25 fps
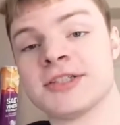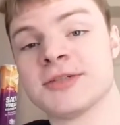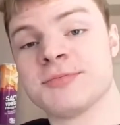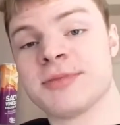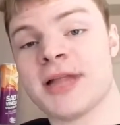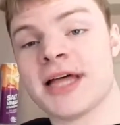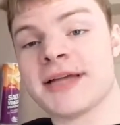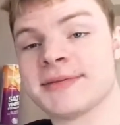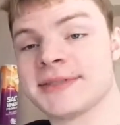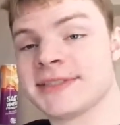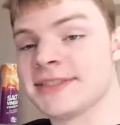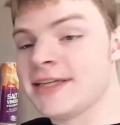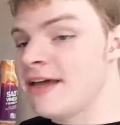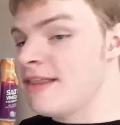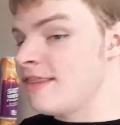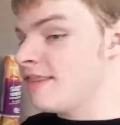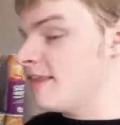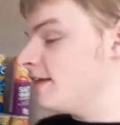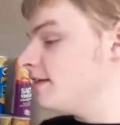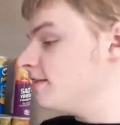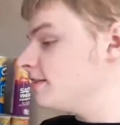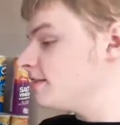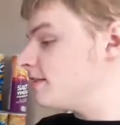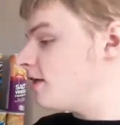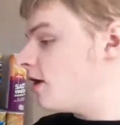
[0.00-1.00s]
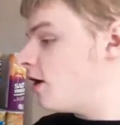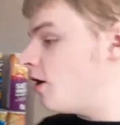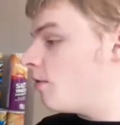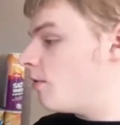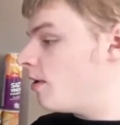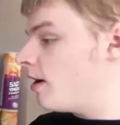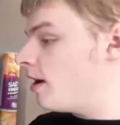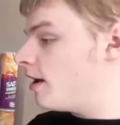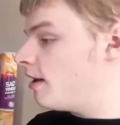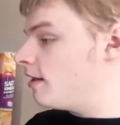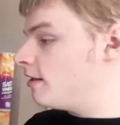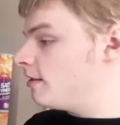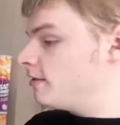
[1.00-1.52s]
plebiscite thing, so
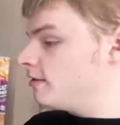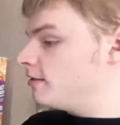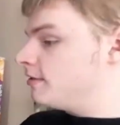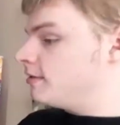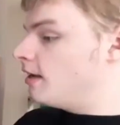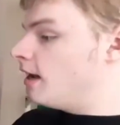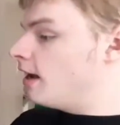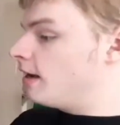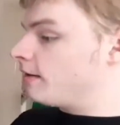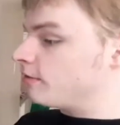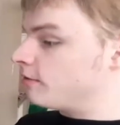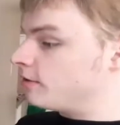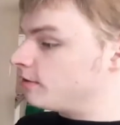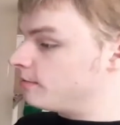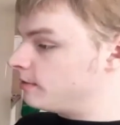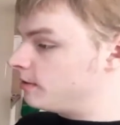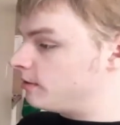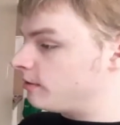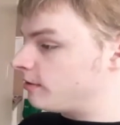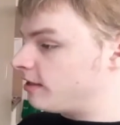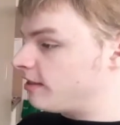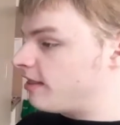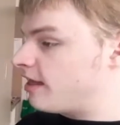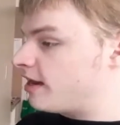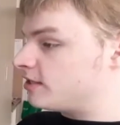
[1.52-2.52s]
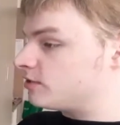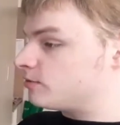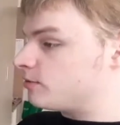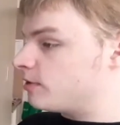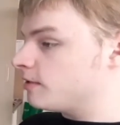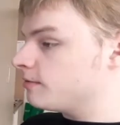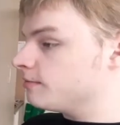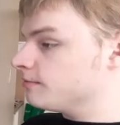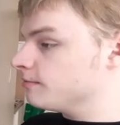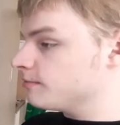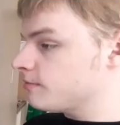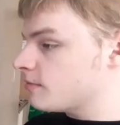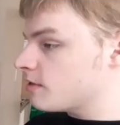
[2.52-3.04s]
I'm going to be looking at that as
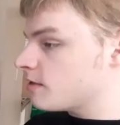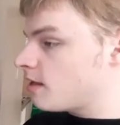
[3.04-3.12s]
well.